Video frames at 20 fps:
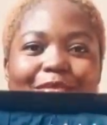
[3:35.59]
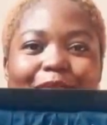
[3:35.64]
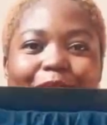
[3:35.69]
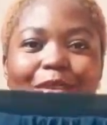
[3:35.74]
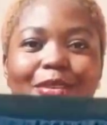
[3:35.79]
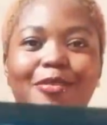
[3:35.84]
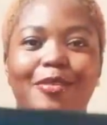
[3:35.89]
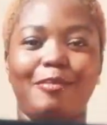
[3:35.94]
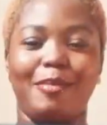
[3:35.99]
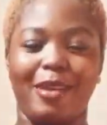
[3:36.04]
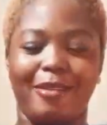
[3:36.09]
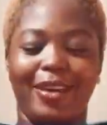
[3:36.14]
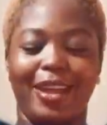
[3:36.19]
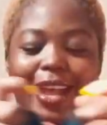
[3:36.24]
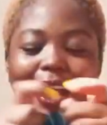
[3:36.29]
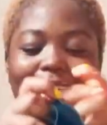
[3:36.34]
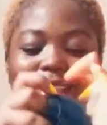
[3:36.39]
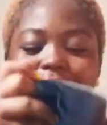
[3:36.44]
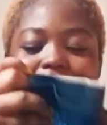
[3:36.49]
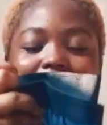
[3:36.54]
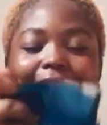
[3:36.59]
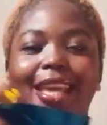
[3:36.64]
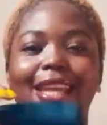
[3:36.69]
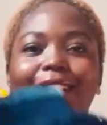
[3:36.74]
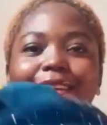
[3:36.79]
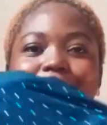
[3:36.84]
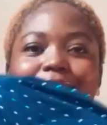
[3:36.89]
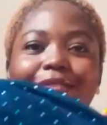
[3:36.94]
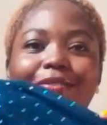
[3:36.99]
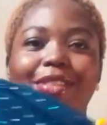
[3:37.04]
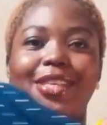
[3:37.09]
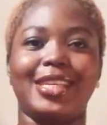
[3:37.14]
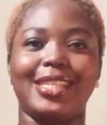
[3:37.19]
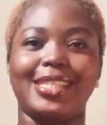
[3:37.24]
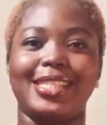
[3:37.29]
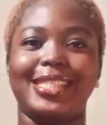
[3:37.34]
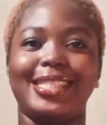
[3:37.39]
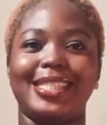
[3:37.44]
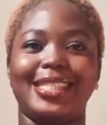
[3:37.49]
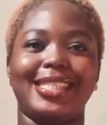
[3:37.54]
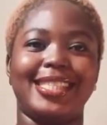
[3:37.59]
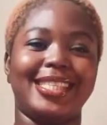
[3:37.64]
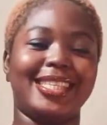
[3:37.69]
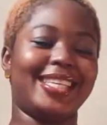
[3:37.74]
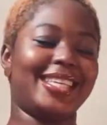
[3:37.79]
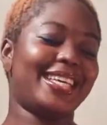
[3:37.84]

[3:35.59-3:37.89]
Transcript: forward for my fat ass hanging out of this.